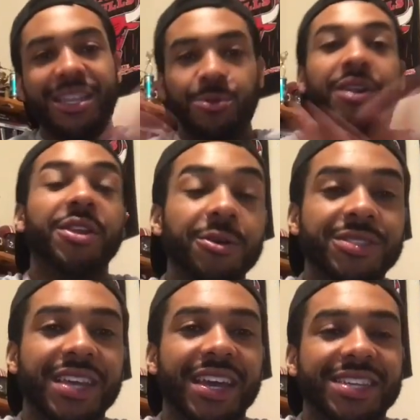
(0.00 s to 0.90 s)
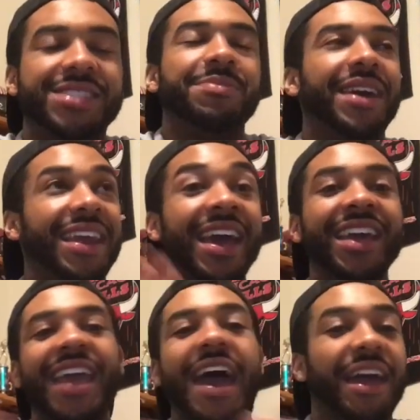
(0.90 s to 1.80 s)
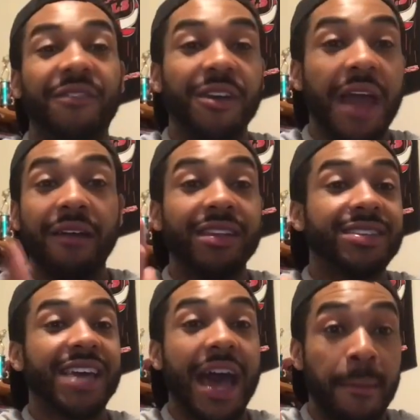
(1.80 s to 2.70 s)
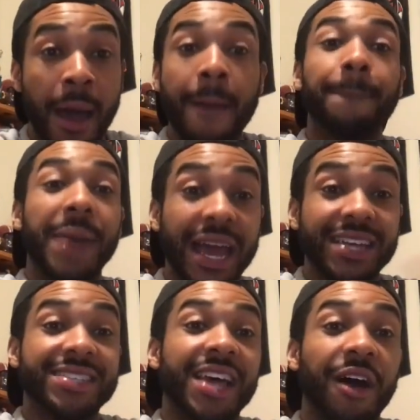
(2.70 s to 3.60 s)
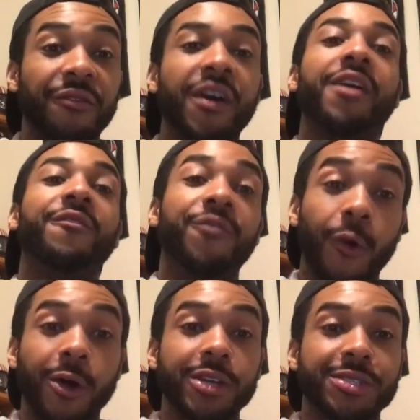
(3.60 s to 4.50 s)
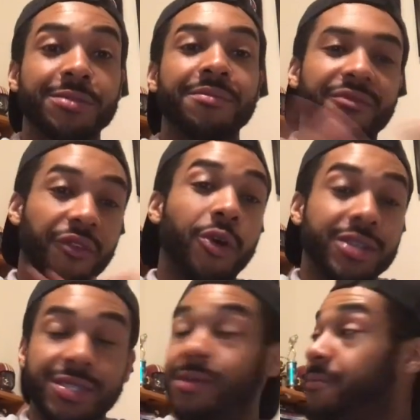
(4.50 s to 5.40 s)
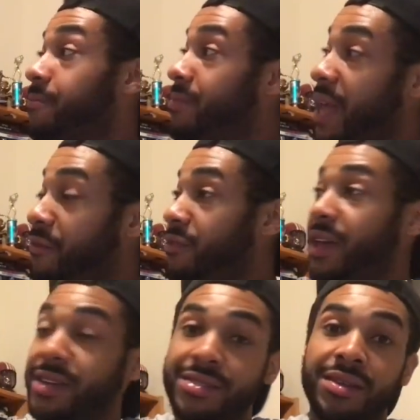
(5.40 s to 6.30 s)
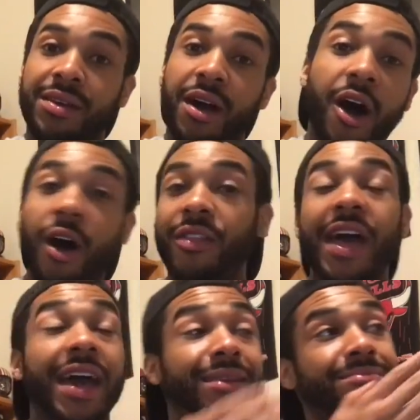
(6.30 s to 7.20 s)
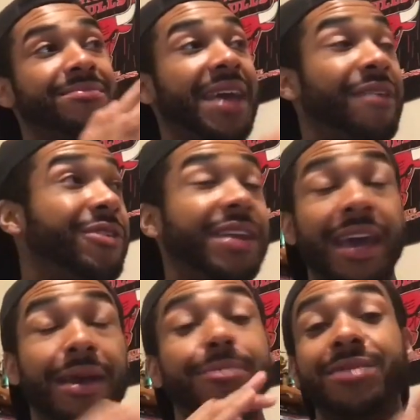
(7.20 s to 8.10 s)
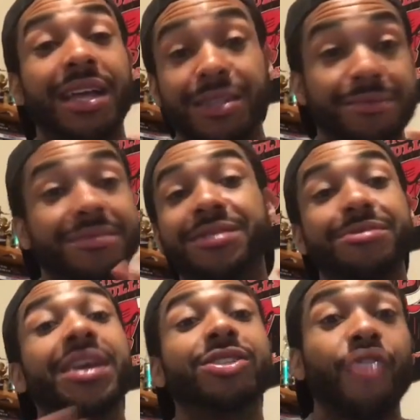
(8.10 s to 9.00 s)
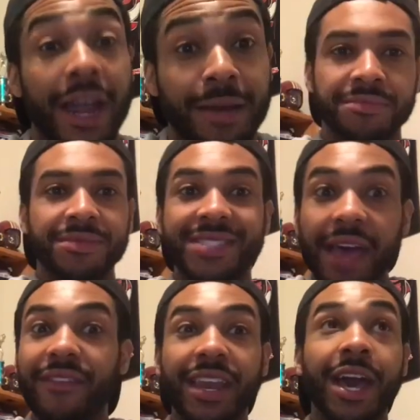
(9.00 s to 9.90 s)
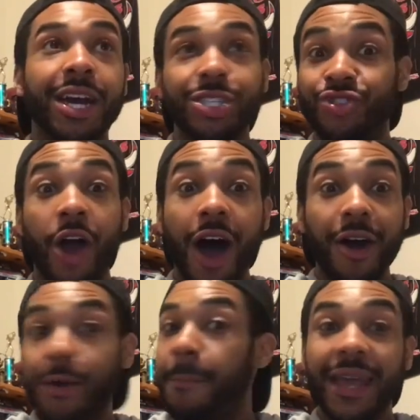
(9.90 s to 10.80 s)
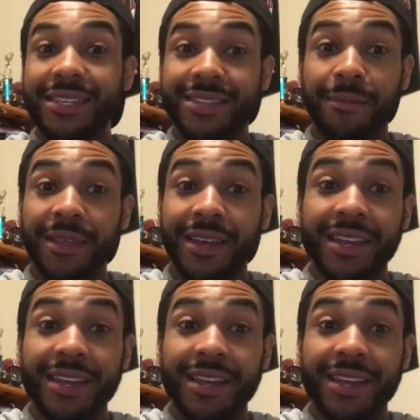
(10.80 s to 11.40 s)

It's one of those things. But, yeah, if you're having time by yourself, forts. Forts, Netflix, all that every day. I'm telling you, it's great. Seven, draw or paint something.